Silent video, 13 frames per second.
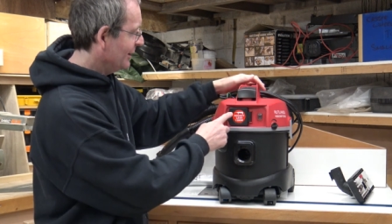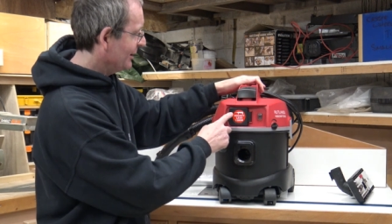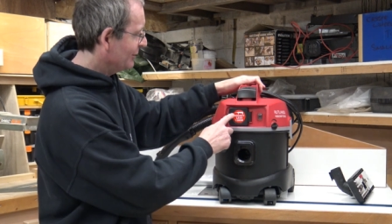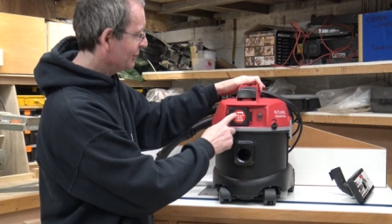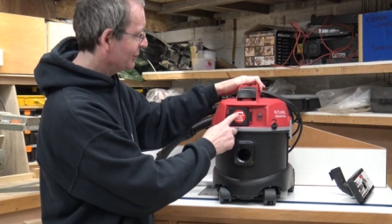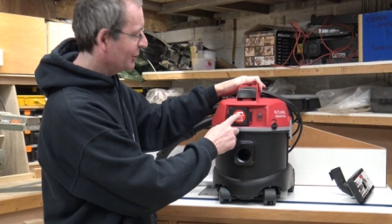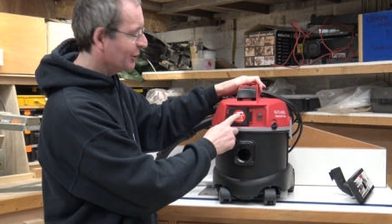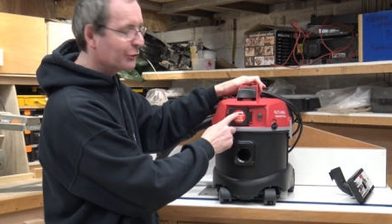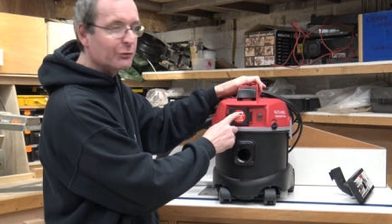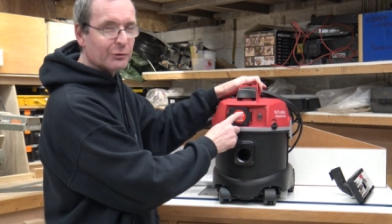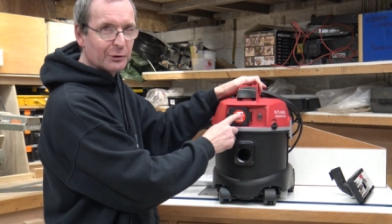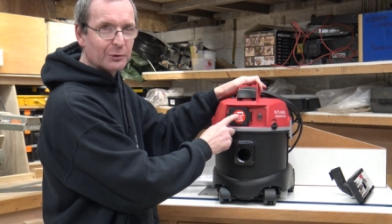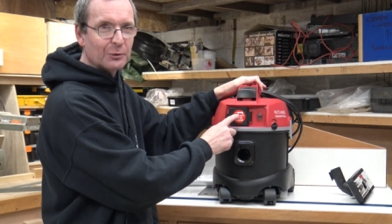It's got a
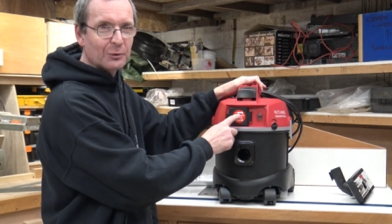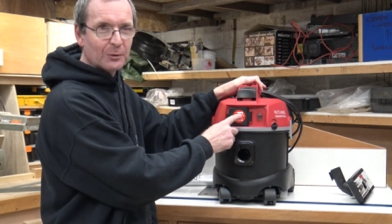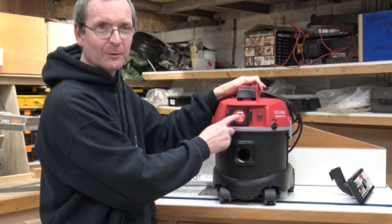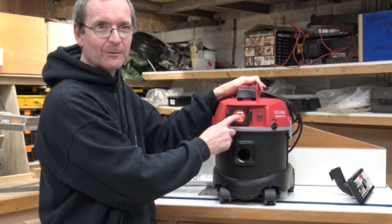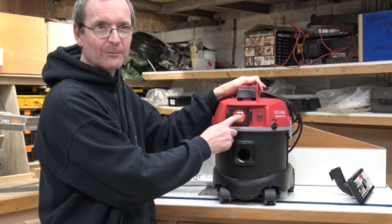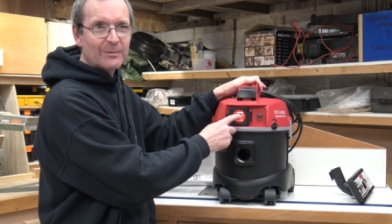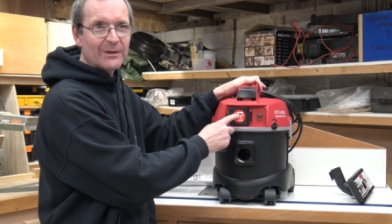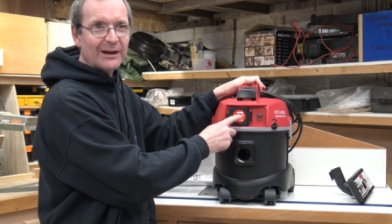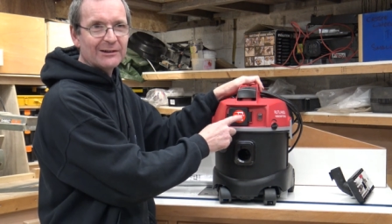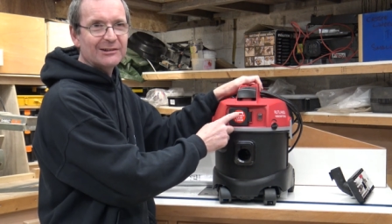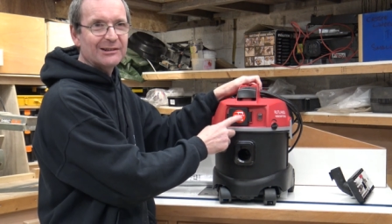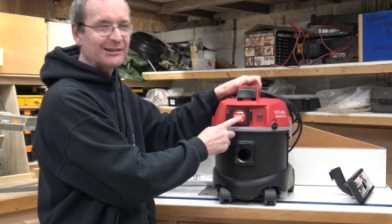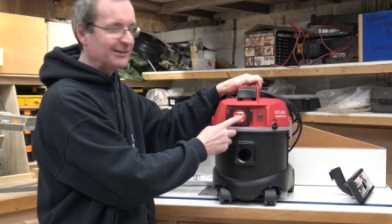drill
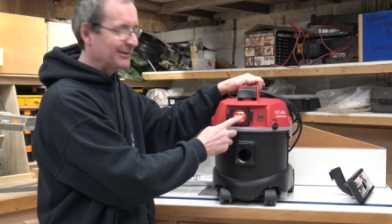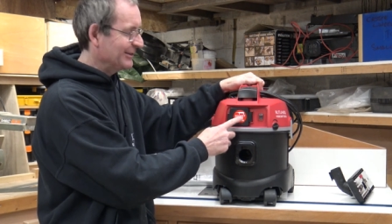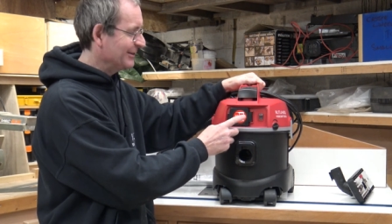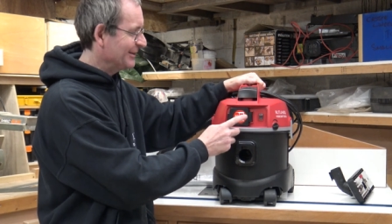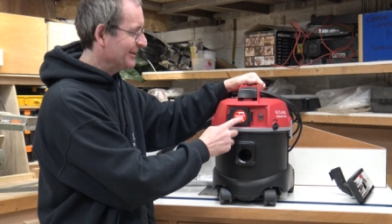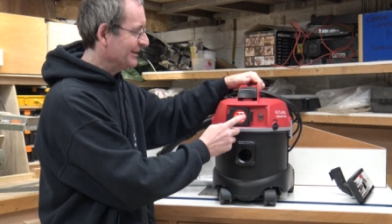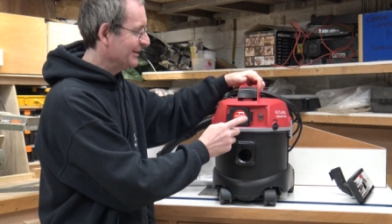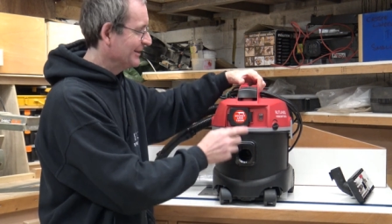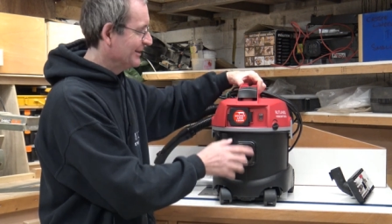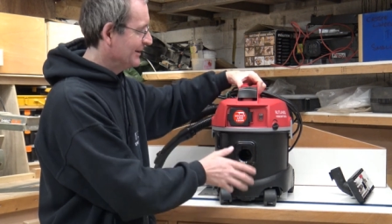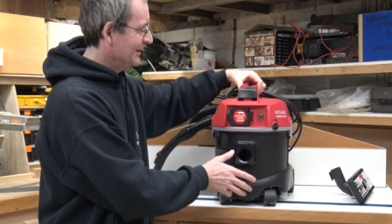actually on the.